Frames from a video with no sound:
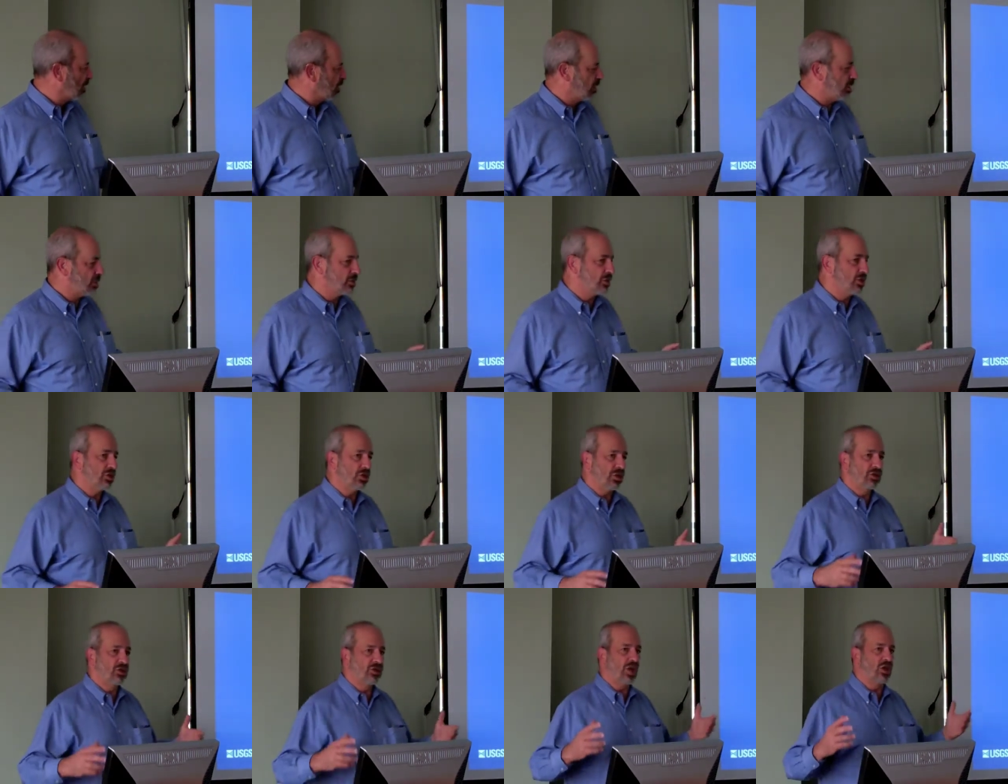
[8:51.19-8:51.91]
This
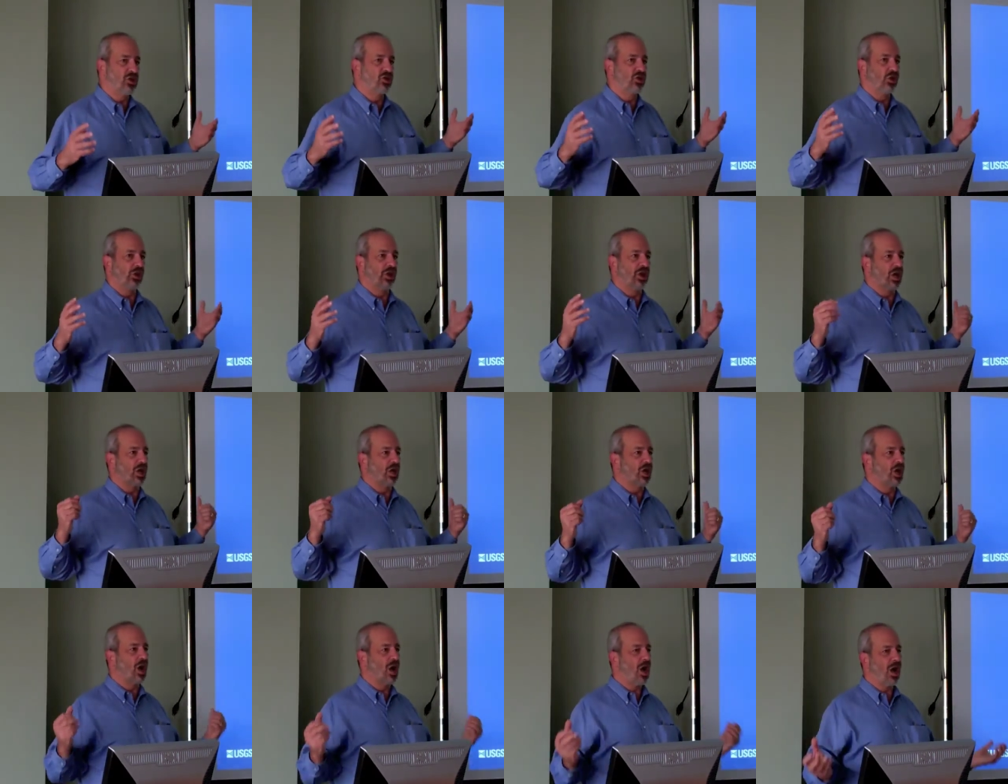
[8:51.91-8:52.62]
is essentially a
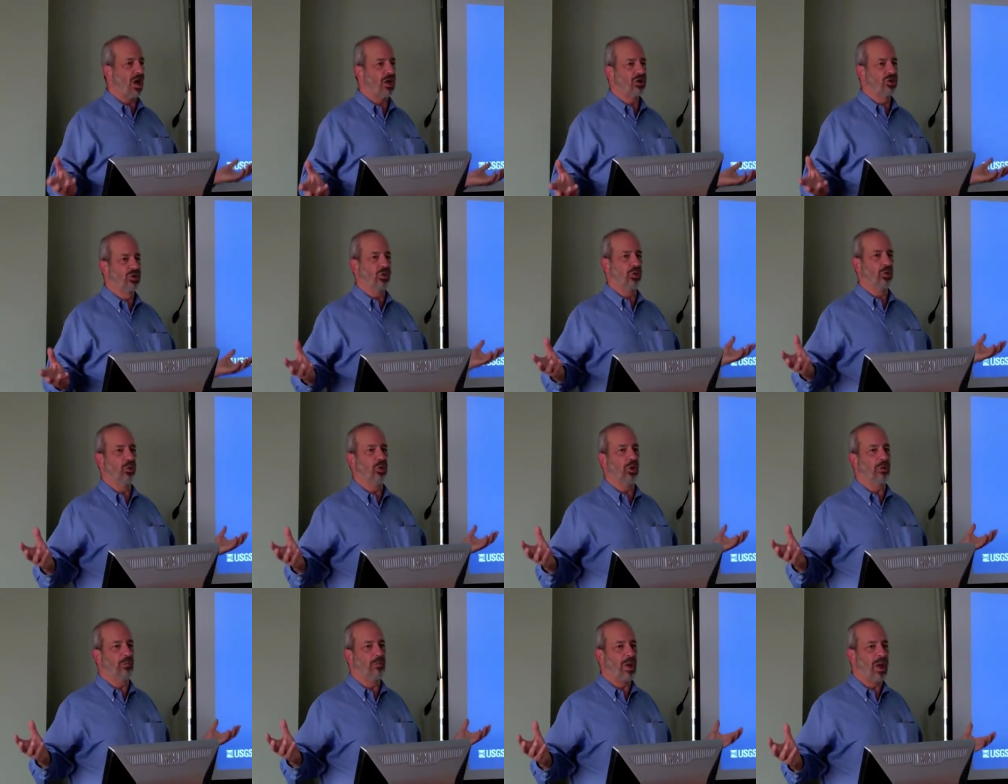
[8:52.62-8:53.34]

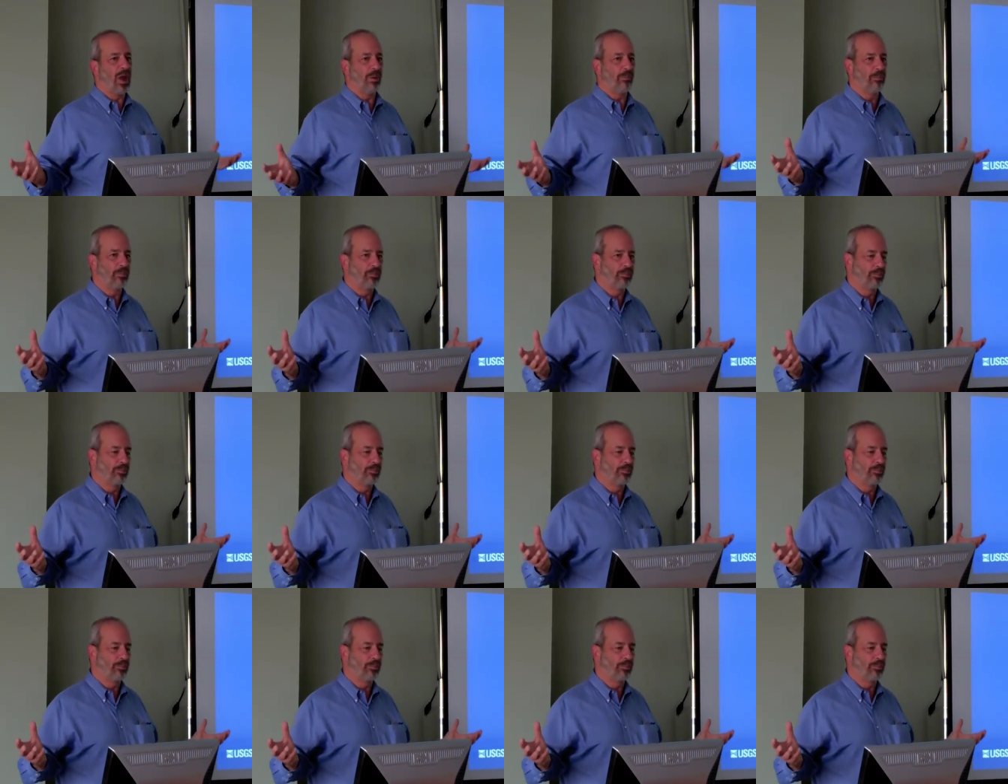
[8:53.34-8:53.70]
contour